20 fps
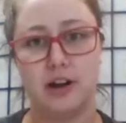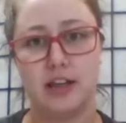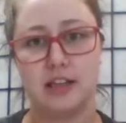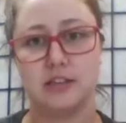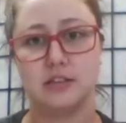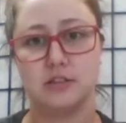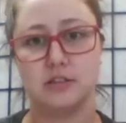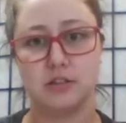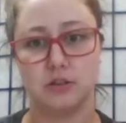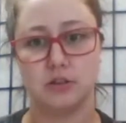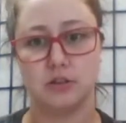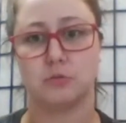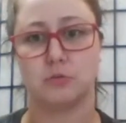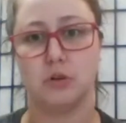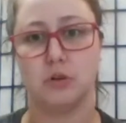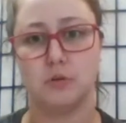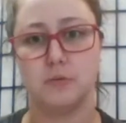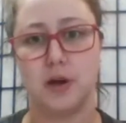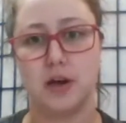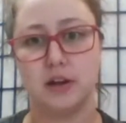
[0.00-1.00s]
And so the
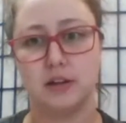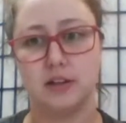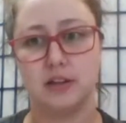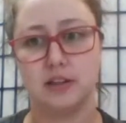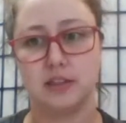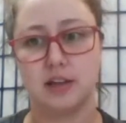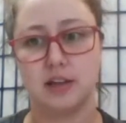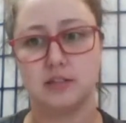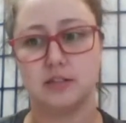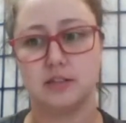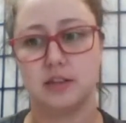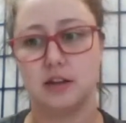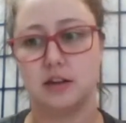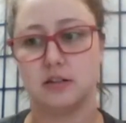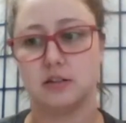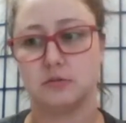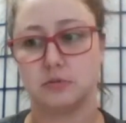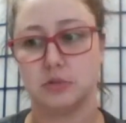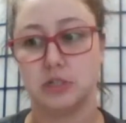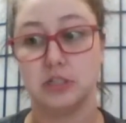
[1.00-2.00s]
role modeling that's there
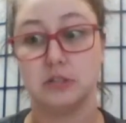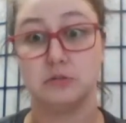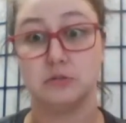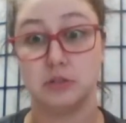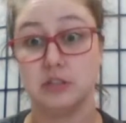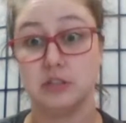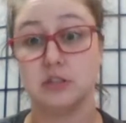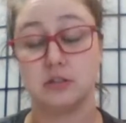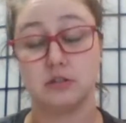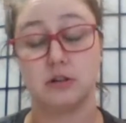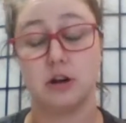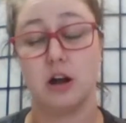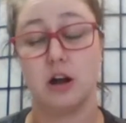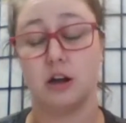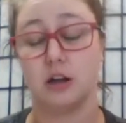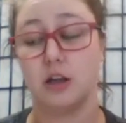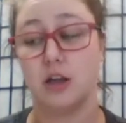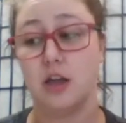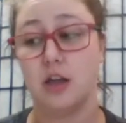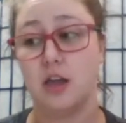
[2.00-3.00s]
is really,
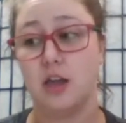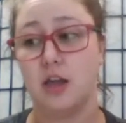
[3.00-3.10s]
strong